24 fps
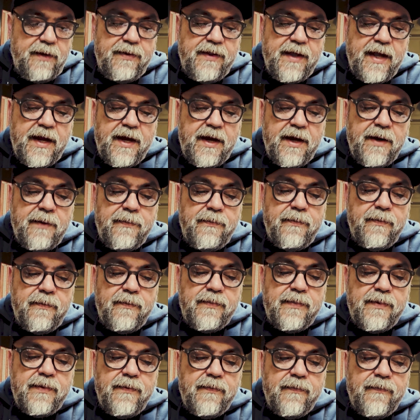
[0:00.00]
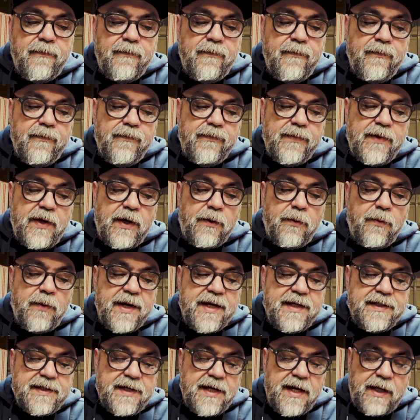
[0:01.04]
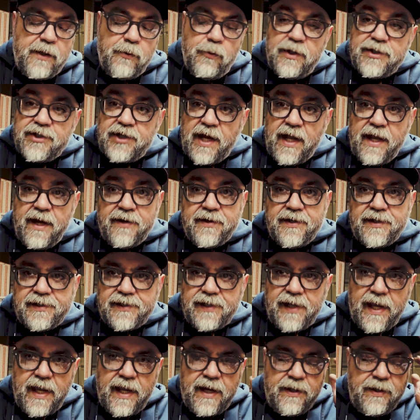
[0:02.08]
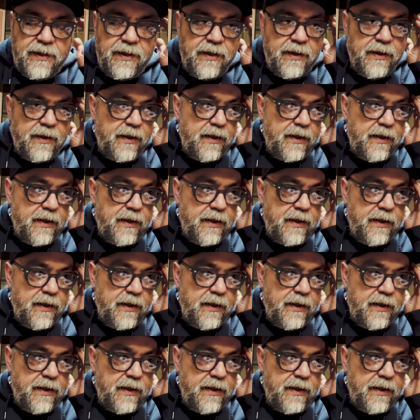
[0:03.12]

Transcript: their reasoning, which I understand,